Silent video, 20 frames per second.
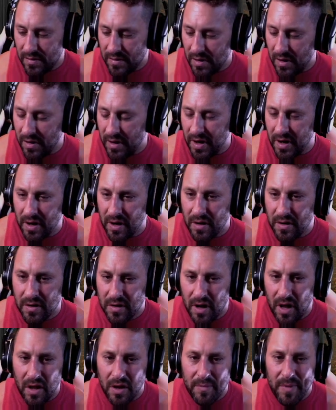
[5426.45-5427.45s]
Oh, there you go. Right,
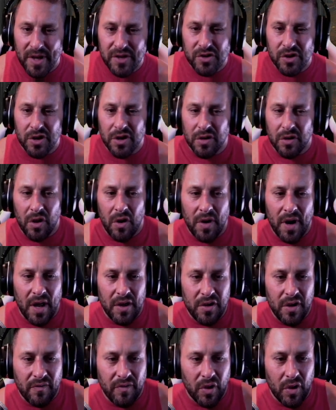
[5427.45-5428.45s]
Cutler, make sure your loadout. You
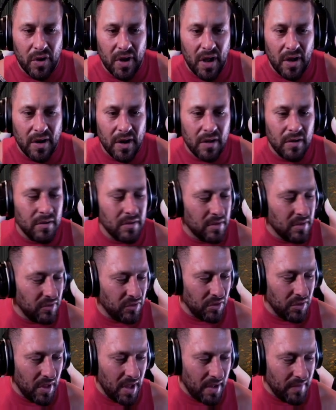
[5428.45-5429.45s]
have a loadout now because you
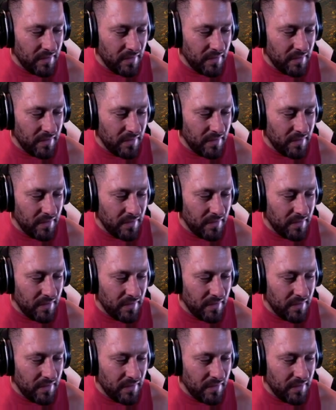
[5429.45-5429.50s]
left.